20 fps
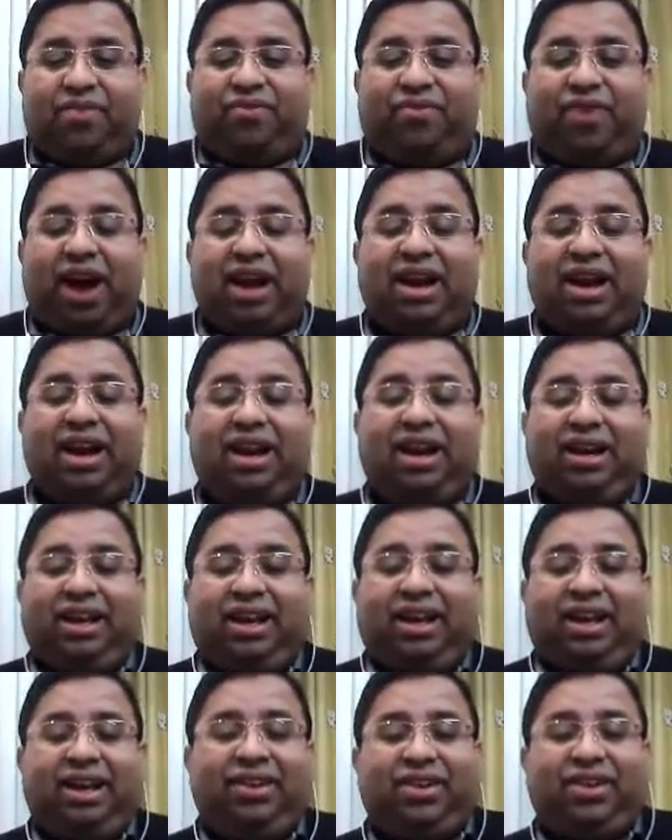Or
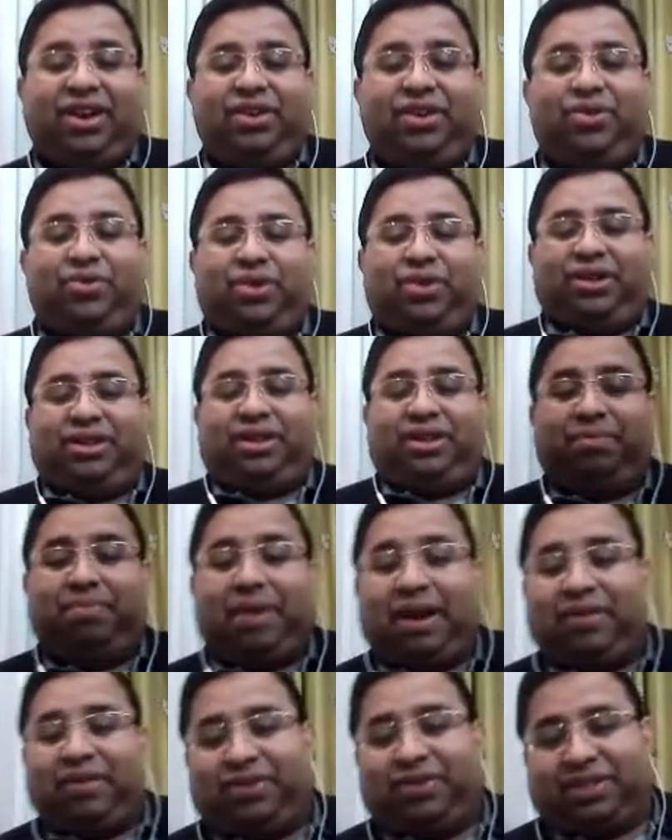finally, you can do one thing:
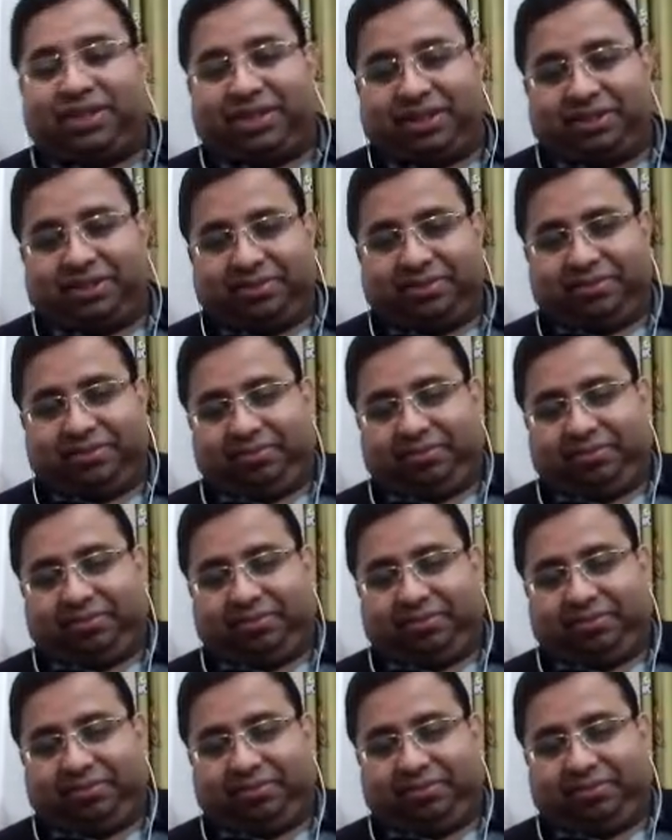paraphrasing.